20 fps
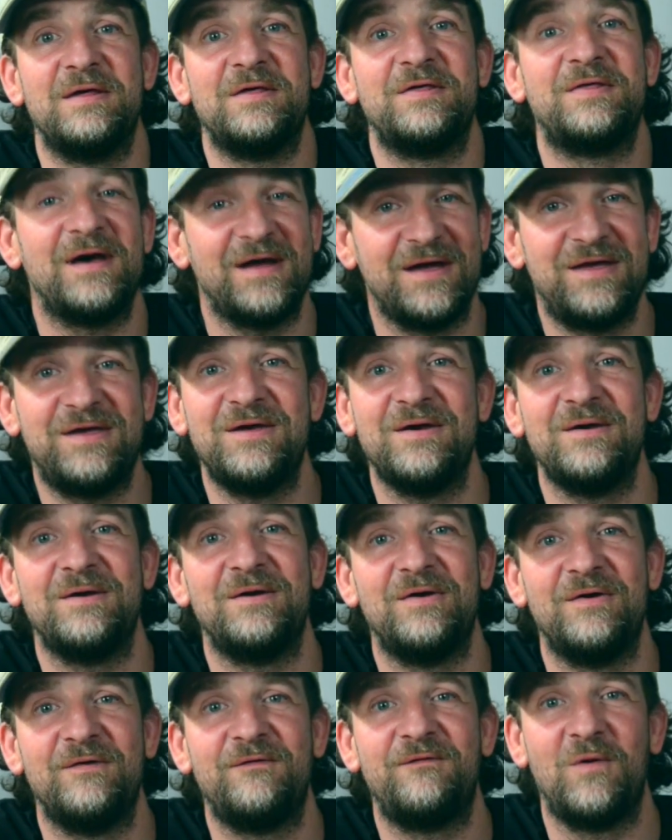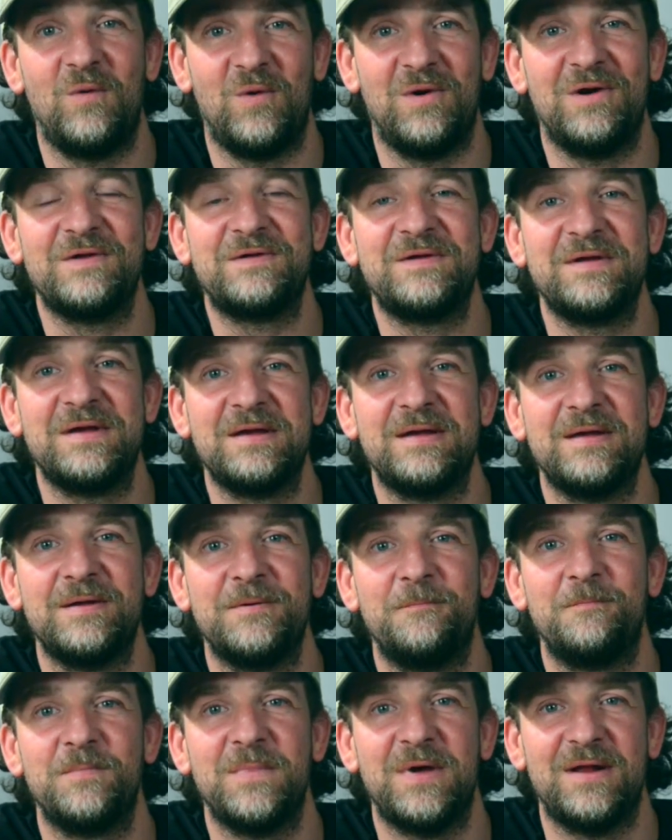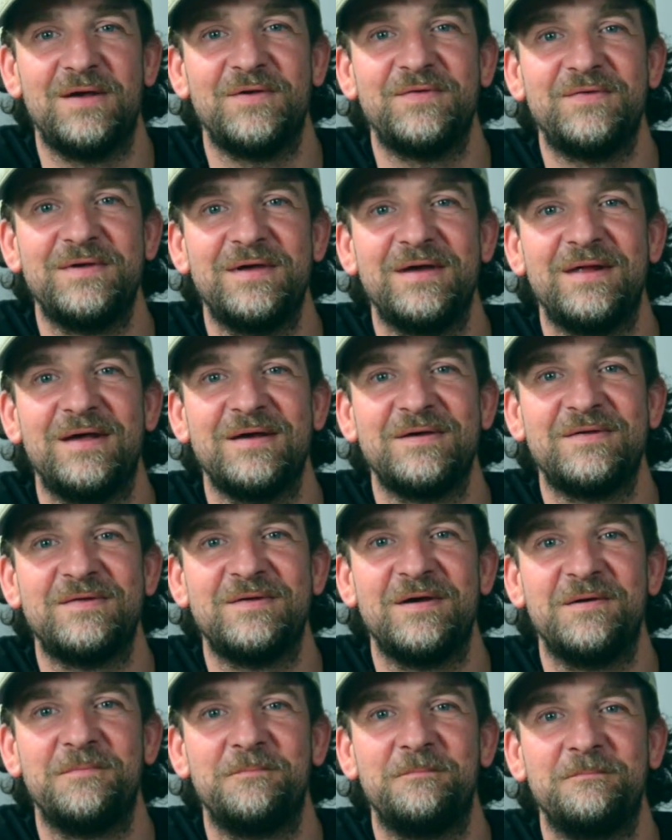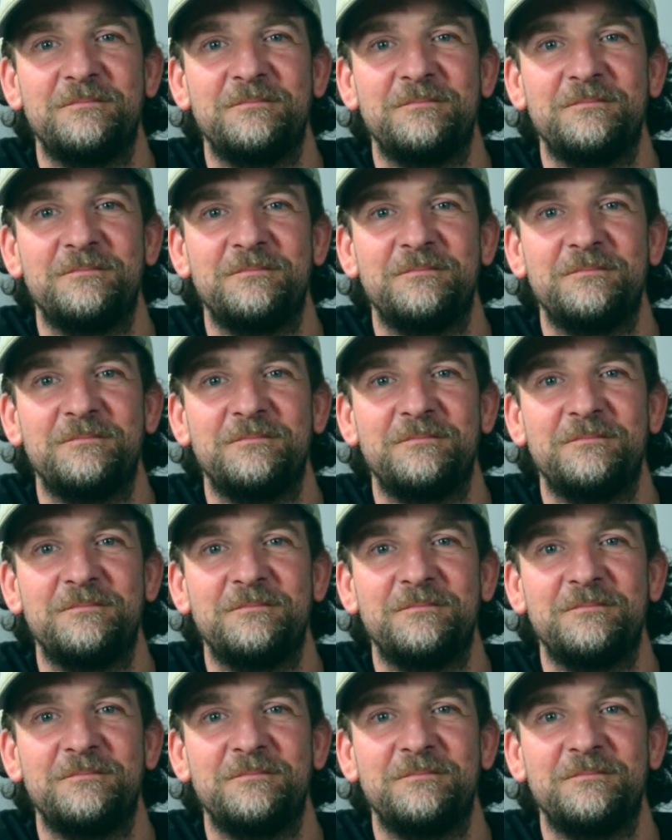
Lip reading: Thank you for watching, and I'll see you next time.